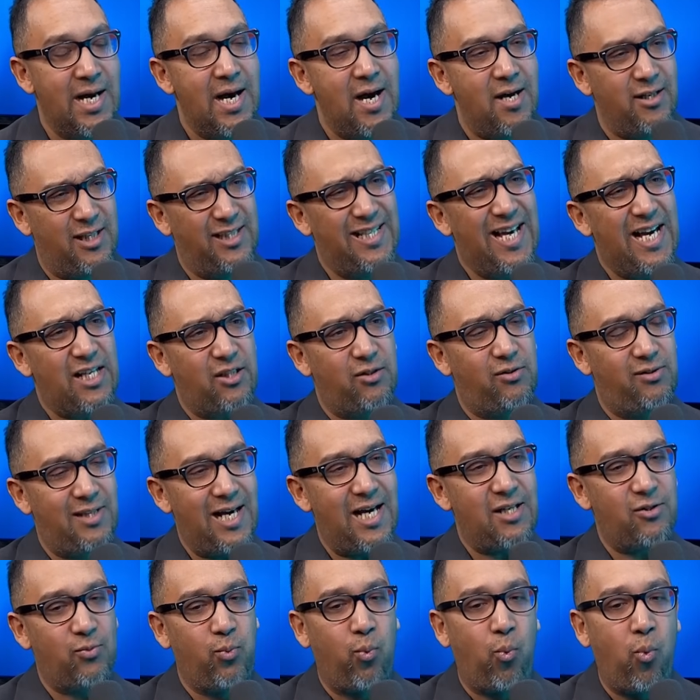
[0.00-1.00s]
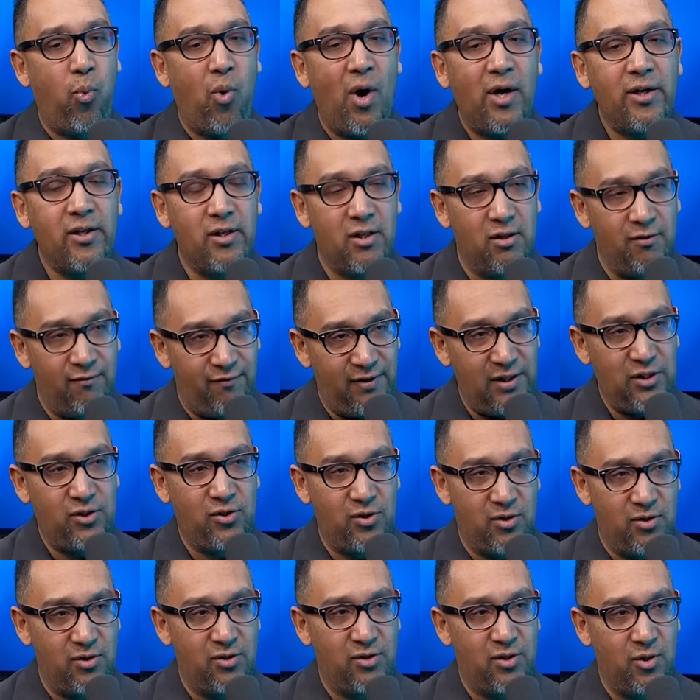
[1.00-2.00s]
So that's one of the
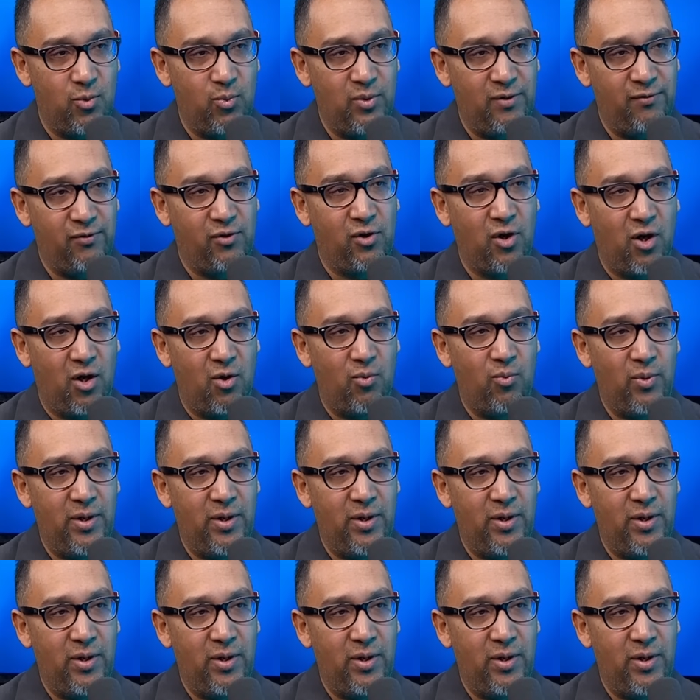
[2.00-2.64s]
visions that we've got.